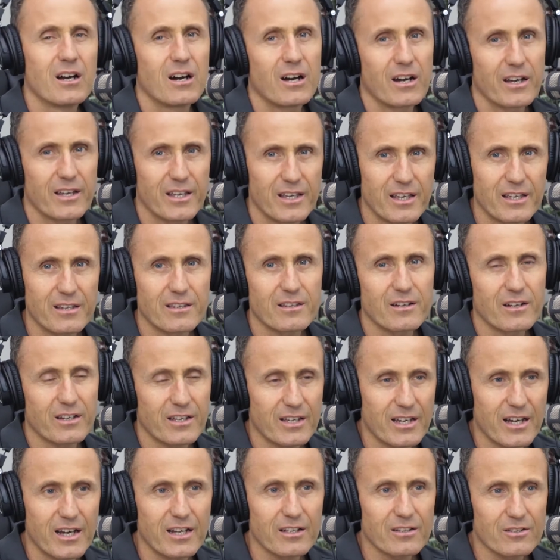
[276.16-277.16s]
I eat. I
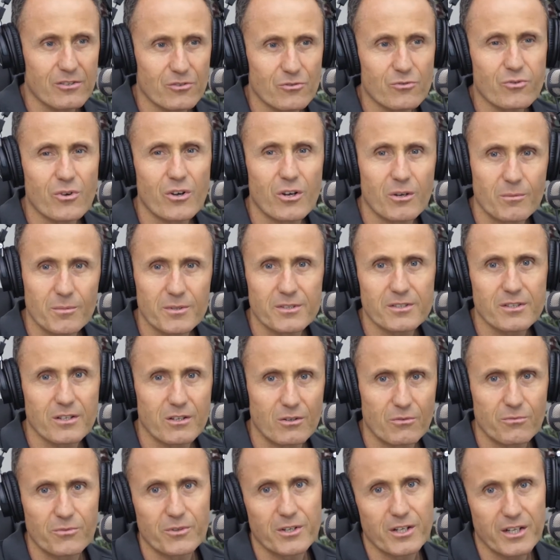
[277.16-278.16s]
can't control
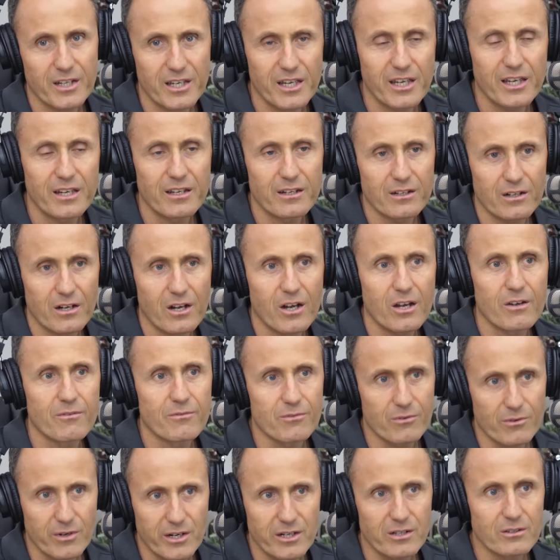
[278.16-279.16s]
myself when I eat. I
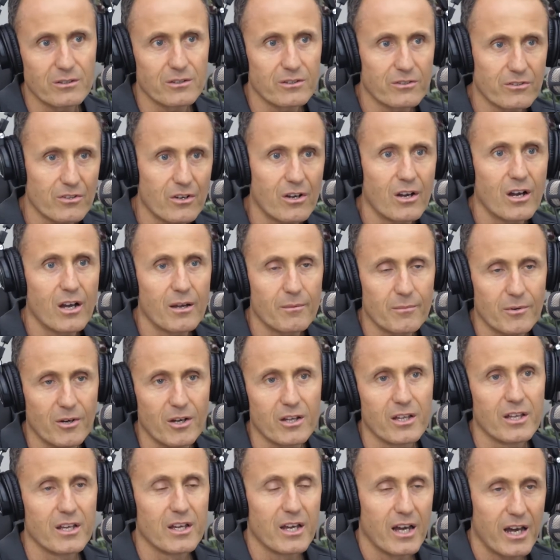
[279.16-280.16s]
overeat all the time.
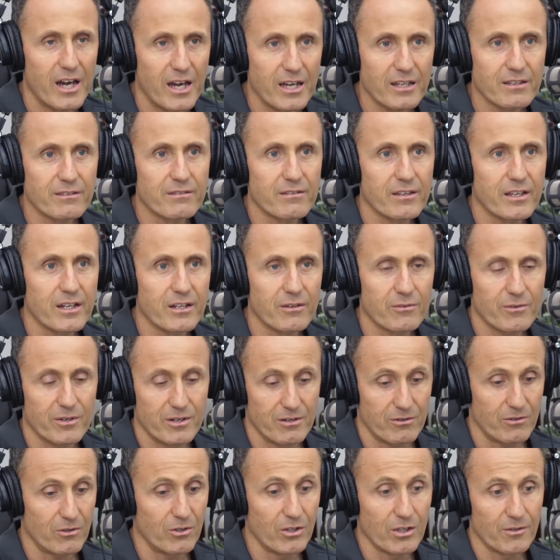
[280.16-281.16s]
I ate dinner,
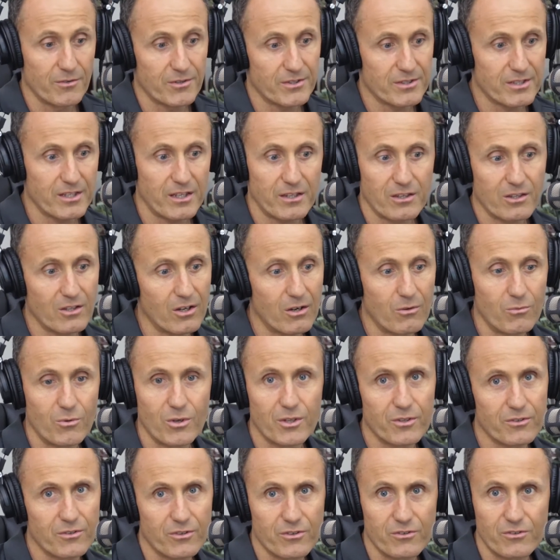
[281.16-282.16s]
and all of a sudden I
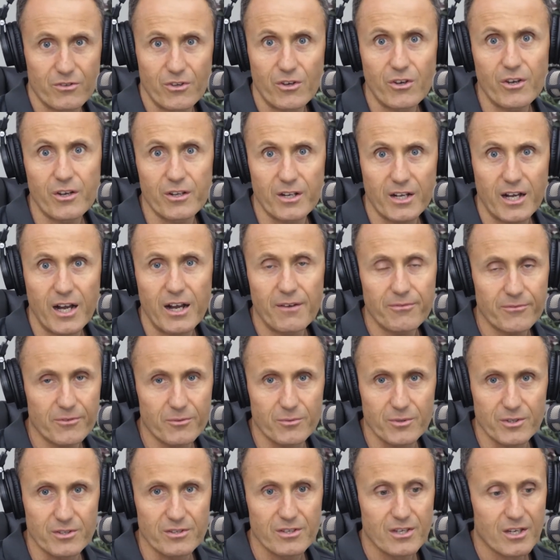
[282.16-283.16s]
want dessert
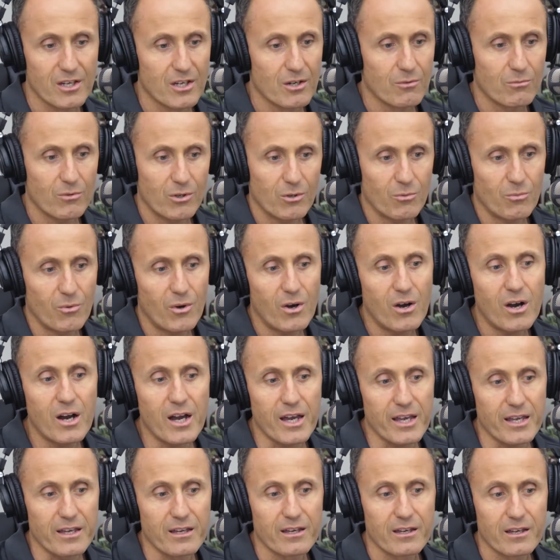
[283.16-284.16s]
afterwards." Well,
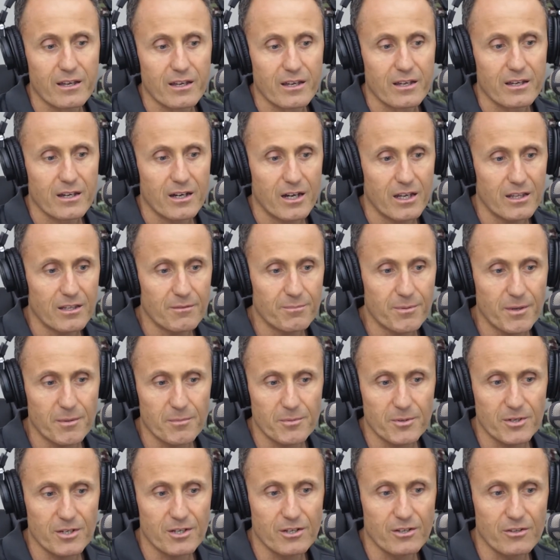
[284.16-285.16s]
why? Other
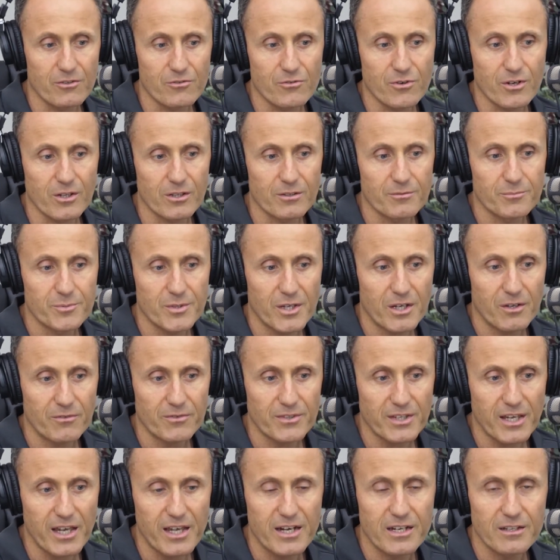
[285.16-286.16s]
people can control
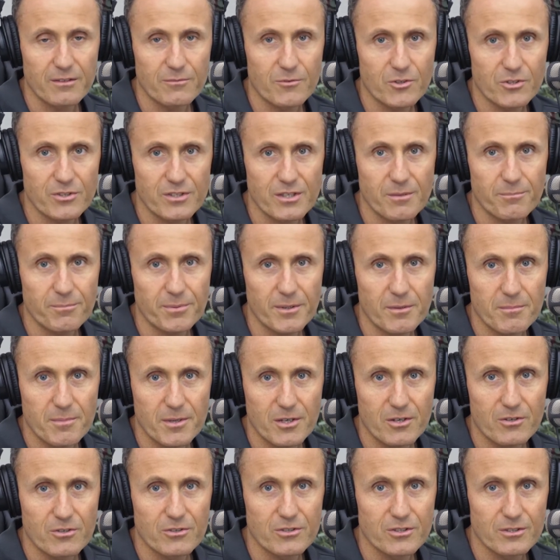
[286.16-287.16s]
themselves, and it's simply
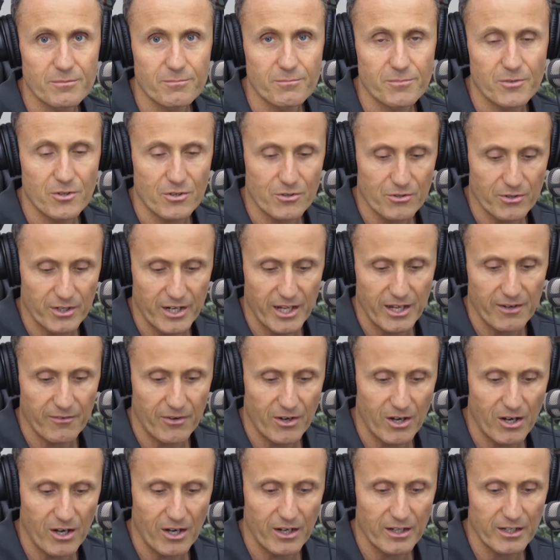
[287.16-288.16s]
because you could have
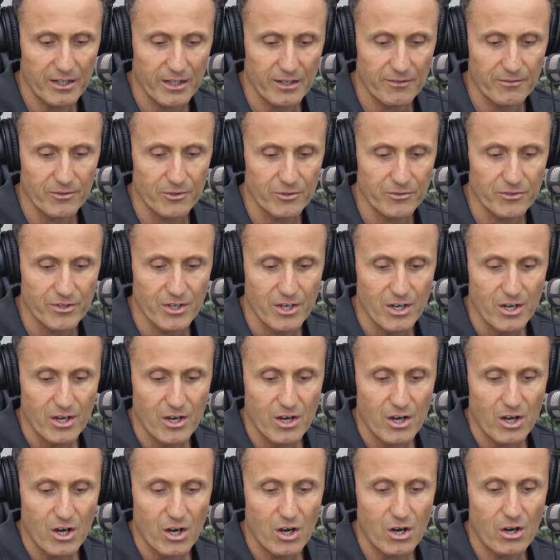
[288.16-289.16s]
high levels
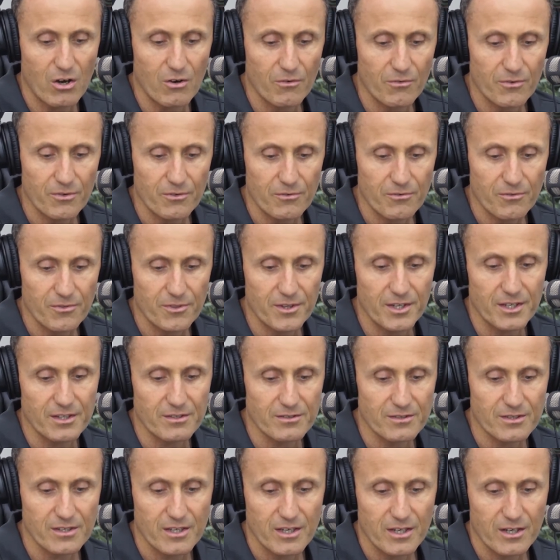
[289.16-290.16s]
of
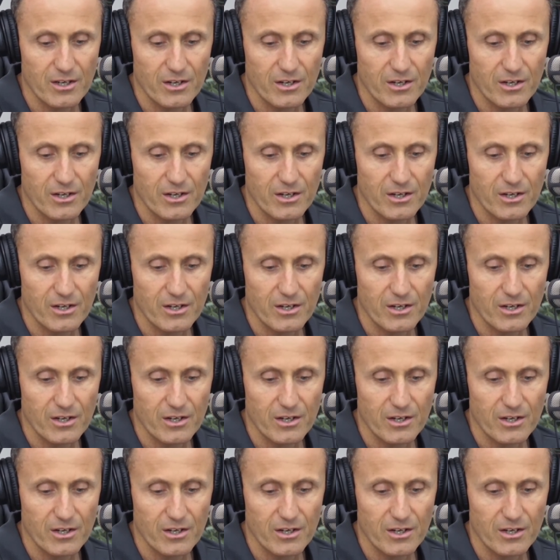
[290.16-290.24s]
this